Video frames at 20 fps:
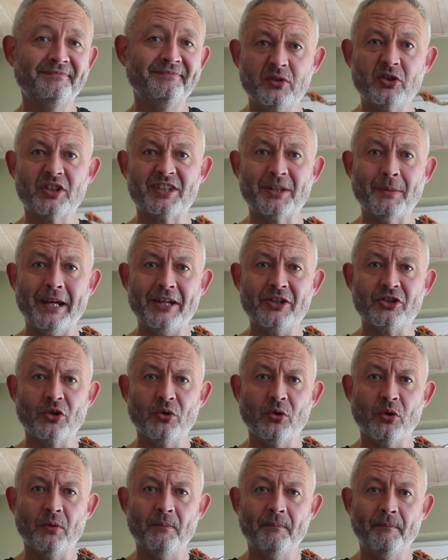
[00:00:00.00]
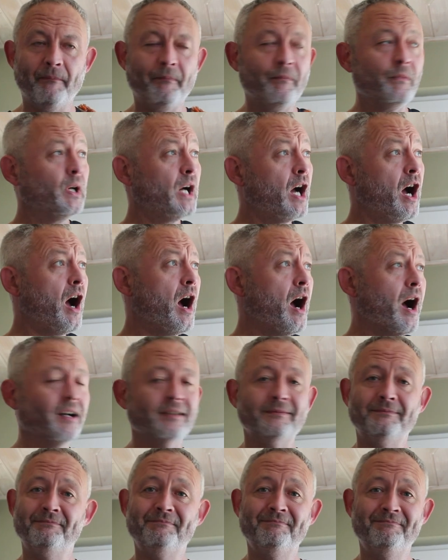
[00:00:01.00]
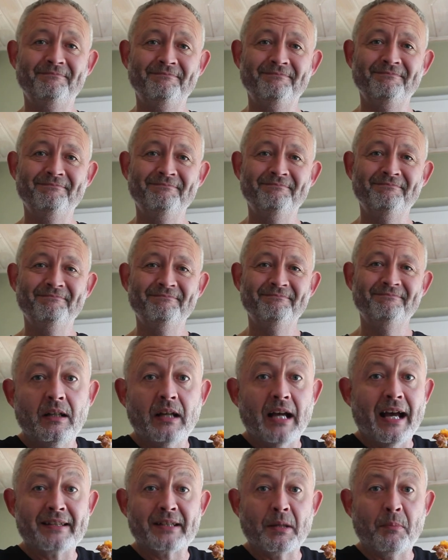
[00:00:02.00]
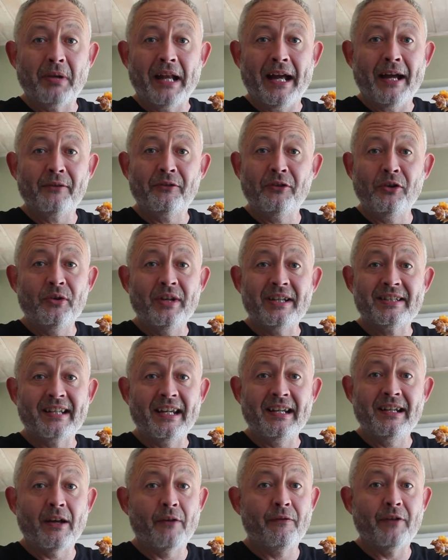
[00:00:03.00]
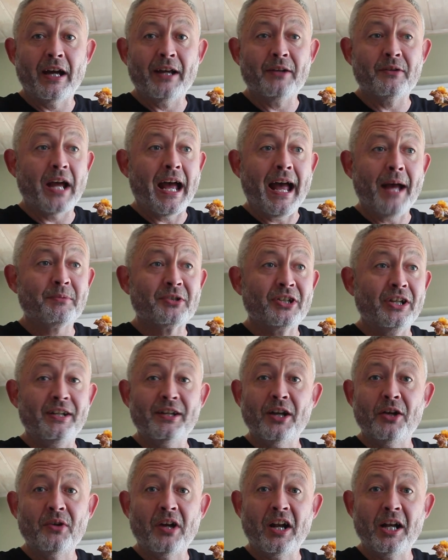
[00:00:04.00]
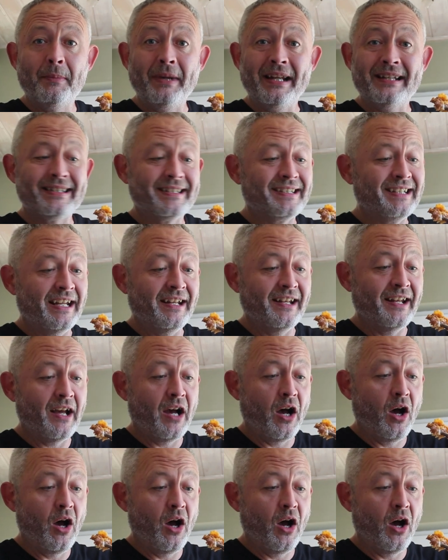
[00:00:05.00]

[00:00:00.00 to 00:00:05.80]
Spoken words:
just to make sure. Ah. As I ploughed through this thing, I found absolutely no gnarly bits in the